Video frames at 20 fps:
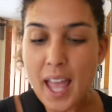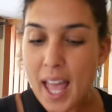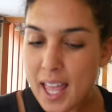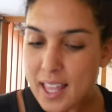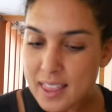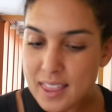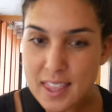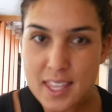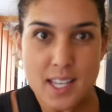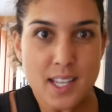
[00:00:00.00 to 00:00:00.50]

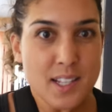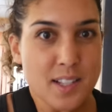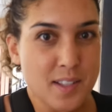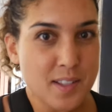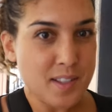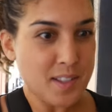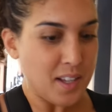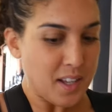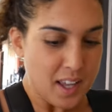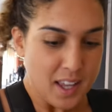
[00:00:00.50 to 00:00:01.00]
And
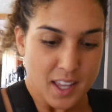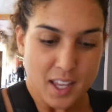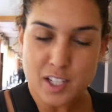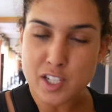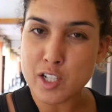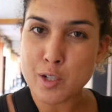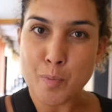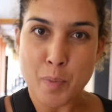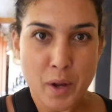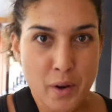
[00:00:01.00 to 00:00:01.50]
this
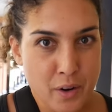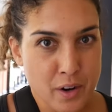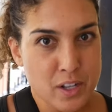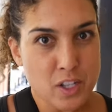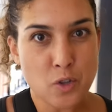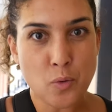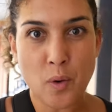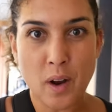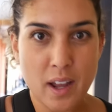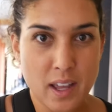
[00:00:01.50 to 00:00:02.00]

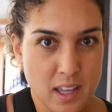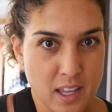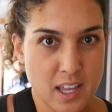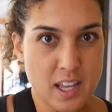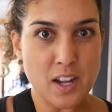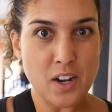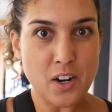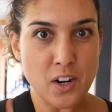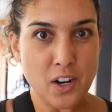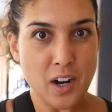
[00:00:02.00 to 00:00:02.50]
experience right
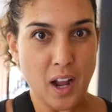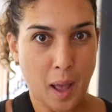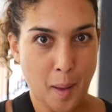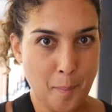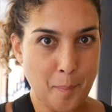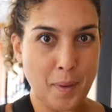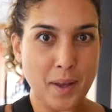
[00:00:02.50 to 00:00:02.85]
here at